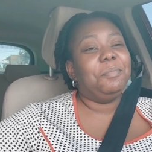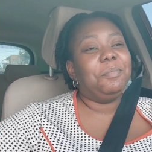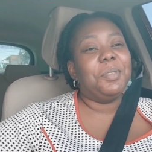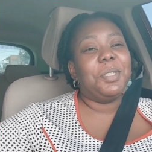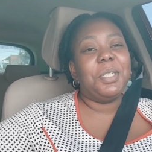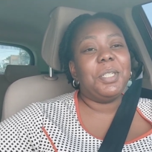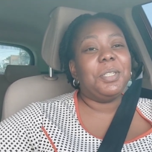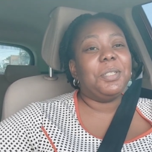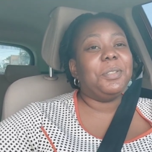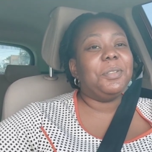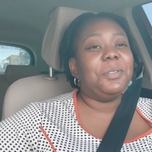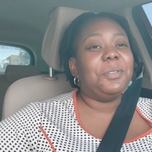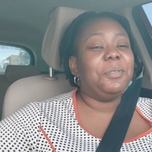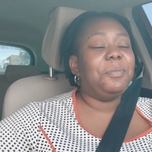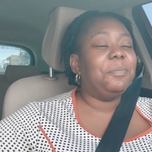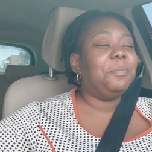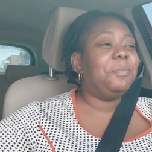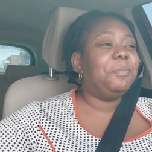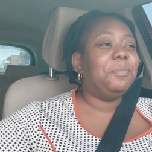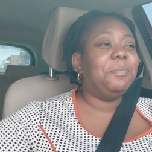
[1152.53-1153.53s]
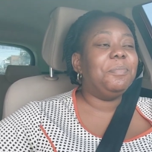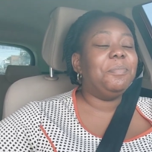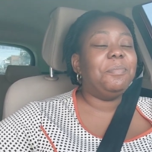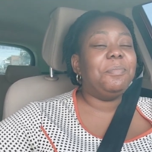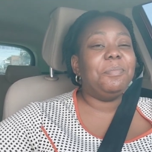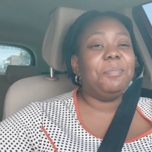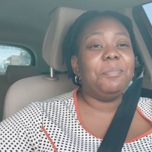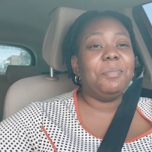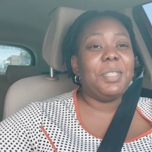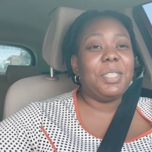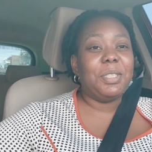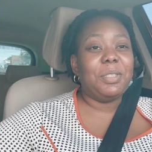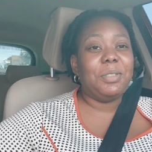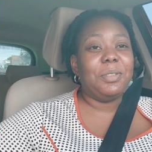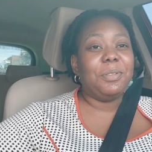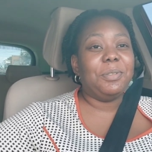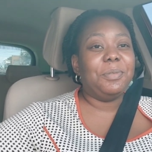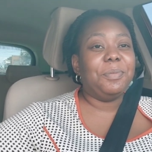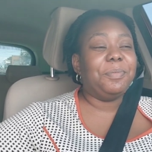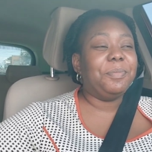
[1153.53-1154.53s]
man oh, i don't
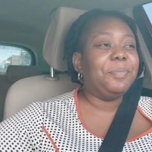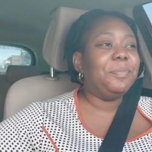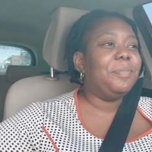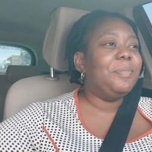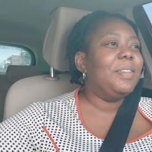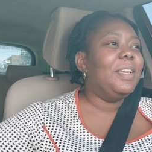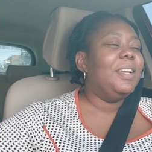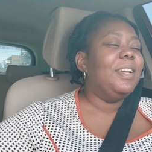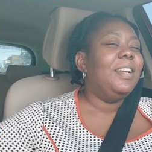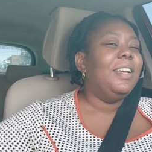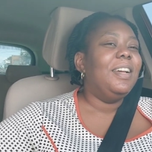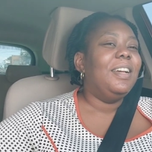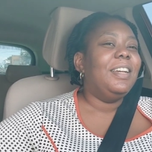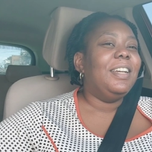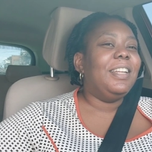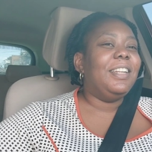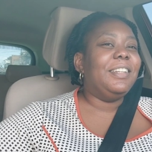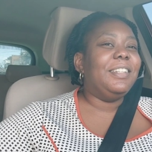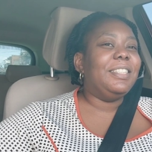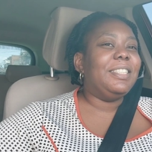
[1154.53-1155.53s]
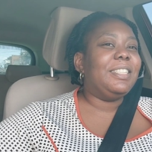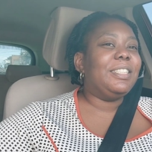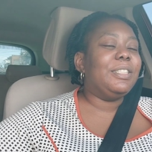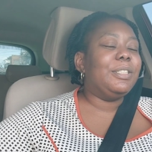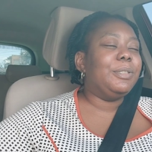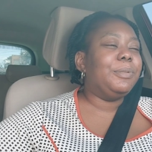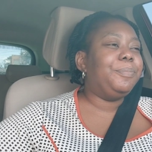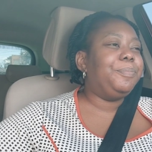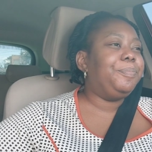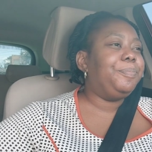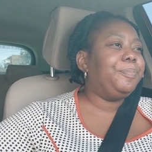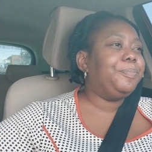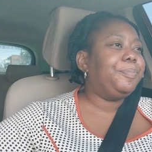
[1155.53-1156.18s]
know anyway so